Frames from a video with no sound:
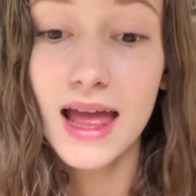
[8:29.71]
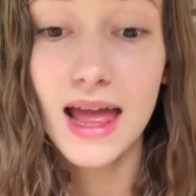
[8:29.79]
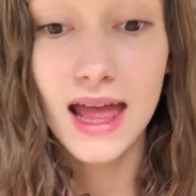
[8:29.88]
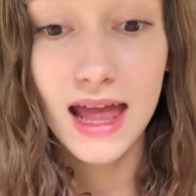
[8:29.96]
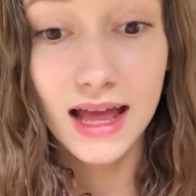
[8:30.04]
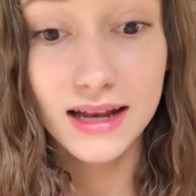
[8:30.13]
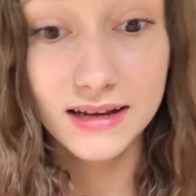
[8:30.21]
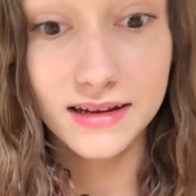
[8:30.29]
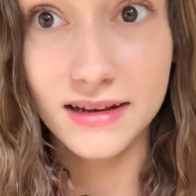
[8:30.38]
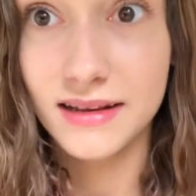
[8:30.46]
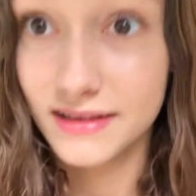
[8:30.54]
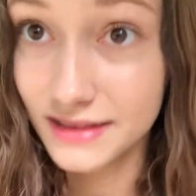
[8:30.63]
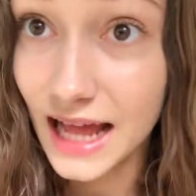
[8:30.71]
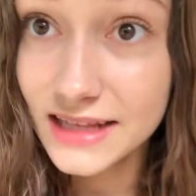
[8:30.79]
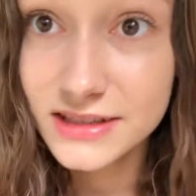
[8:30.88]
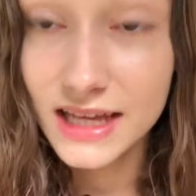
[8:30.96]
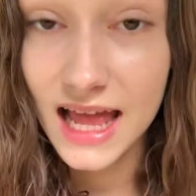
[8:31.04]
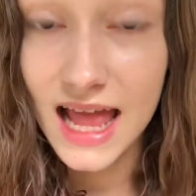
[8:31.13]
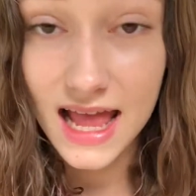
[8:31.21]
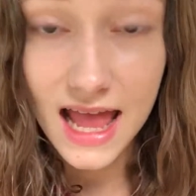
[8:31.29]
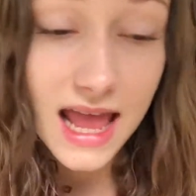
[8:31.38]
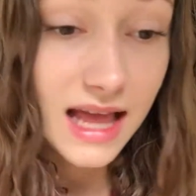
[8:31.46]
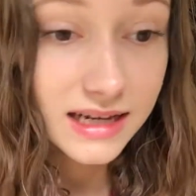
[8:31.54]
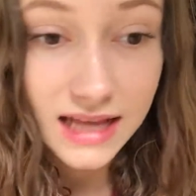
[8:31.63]
and that's
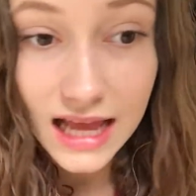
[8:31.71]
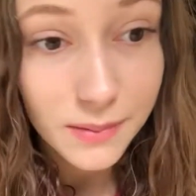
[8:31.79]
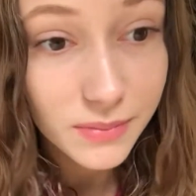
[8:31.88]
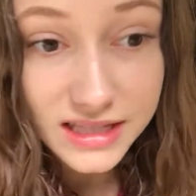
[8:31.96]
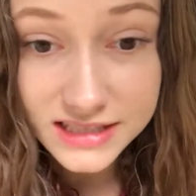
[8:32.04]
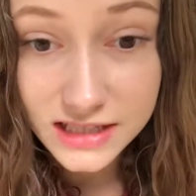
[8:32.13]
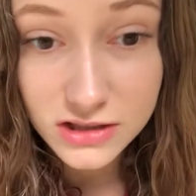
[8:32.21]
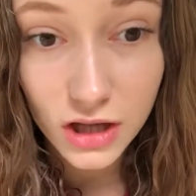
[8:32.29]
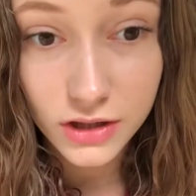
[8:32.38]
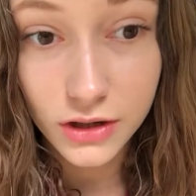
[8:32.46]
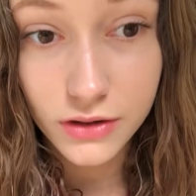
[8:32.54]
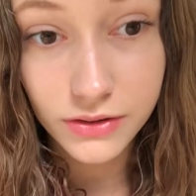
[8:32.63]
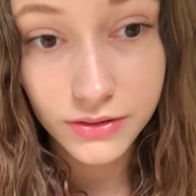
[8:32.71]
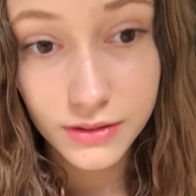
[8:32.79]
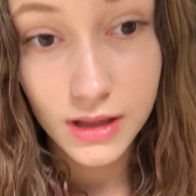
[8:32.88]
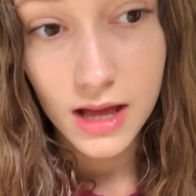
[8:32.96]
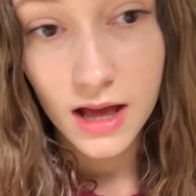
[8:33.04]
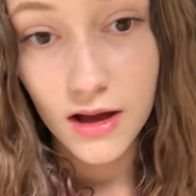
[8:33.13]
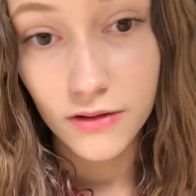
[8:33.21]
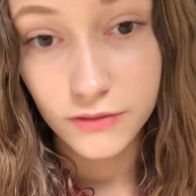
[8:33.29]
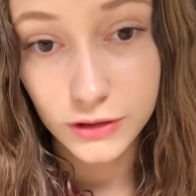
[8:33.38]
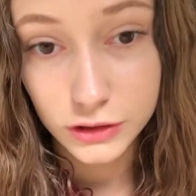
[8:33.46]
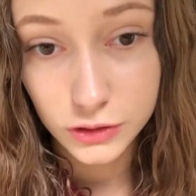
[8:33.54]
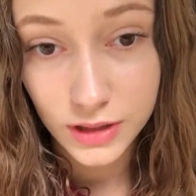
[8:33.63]
and and blessings on earth
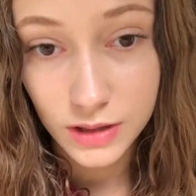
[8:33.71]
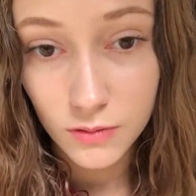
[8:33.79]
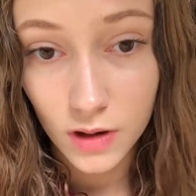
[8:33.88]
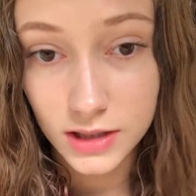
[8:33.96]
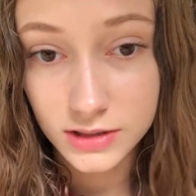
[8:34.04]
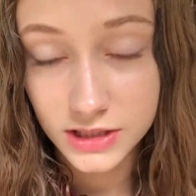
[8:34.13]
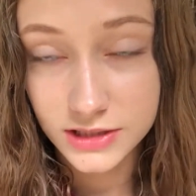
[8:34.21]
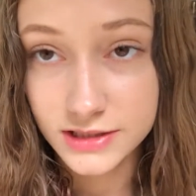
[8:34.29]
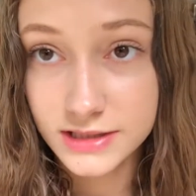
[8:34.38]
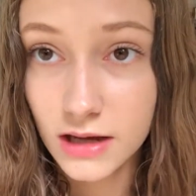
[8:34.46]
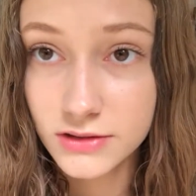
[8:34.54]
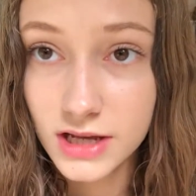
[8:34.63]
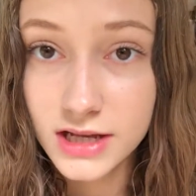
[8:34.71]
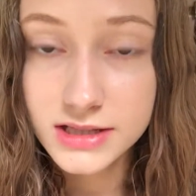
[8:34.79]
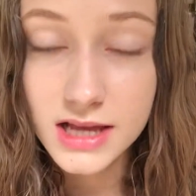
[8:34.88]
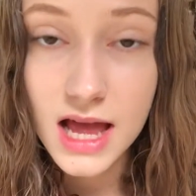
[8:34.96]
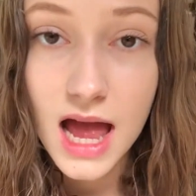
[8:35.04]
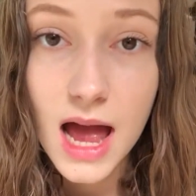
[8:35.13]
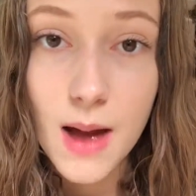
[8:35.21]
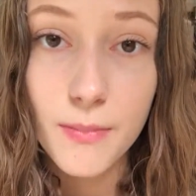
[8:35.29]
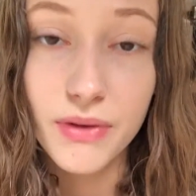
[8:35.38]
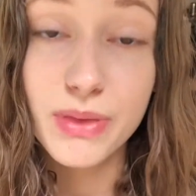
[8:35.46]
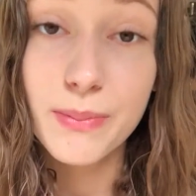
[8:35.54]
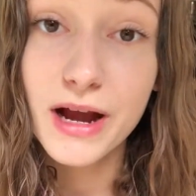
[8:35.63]
for doing what Jesus tells us.
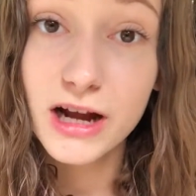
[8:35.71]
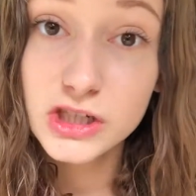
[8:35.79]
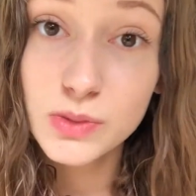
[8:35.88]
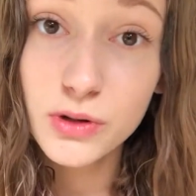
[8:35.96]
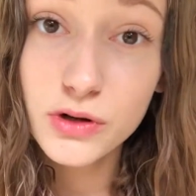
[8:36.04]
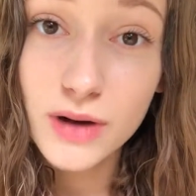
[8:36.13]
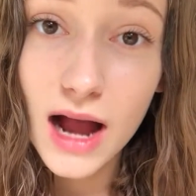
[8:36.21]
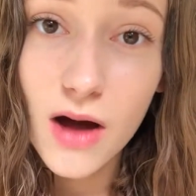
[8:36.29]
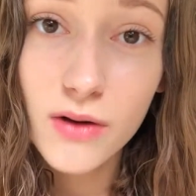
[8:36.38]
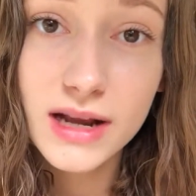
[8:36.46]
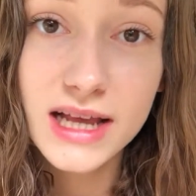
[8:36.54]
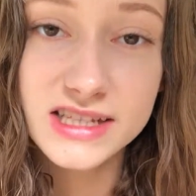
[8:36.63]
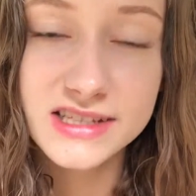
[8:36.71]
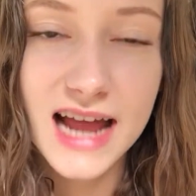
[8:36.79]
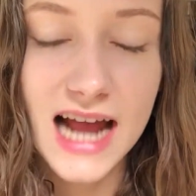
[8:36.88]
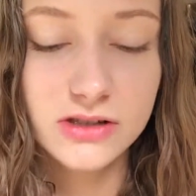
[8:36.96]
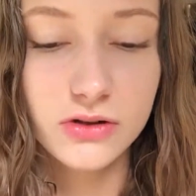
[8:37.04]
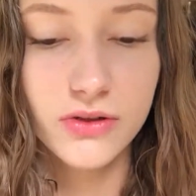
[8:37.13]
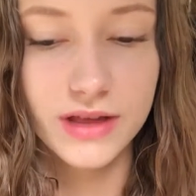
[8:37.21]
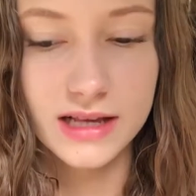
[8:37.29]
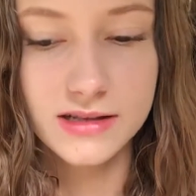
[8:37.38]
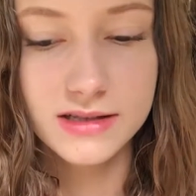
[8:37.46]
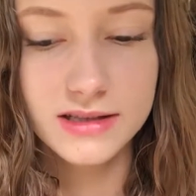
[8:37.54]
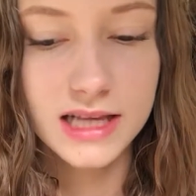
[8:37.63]
But the perishable crown is natural
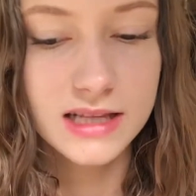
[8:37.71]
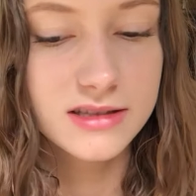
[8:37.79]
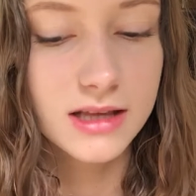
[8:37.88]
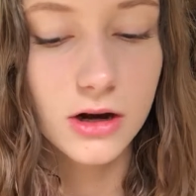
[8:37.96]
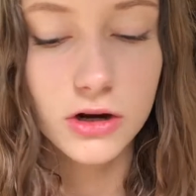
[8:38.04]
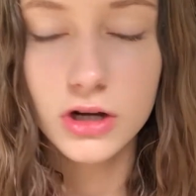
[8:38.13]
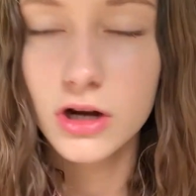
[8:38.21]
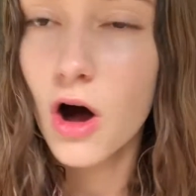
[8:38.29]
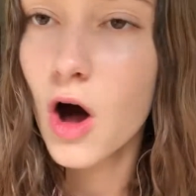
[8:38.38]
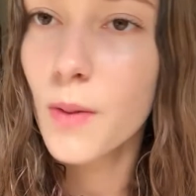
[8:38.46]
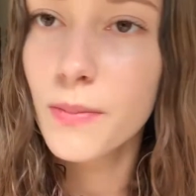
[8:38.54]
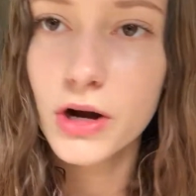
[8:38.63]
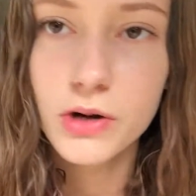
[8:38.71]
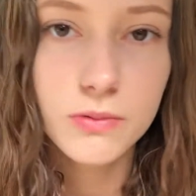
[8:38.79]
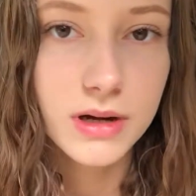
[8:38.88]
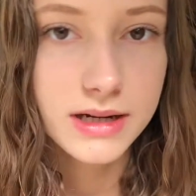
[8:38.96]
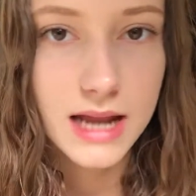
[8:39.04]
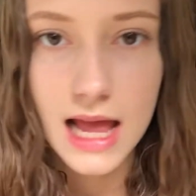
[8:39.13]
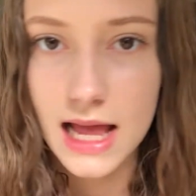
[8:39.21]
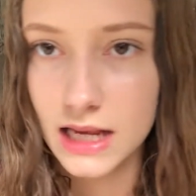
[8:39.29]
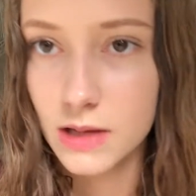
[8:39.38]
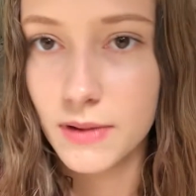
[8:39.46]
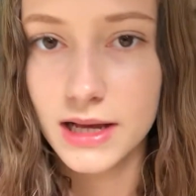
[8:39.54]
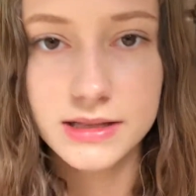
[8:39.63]
things, things that are gonna all burn one day
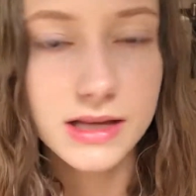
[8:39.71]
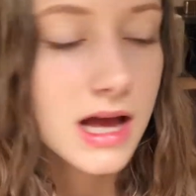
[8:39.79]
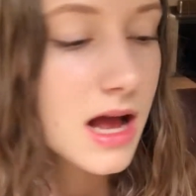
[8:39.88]
anyways.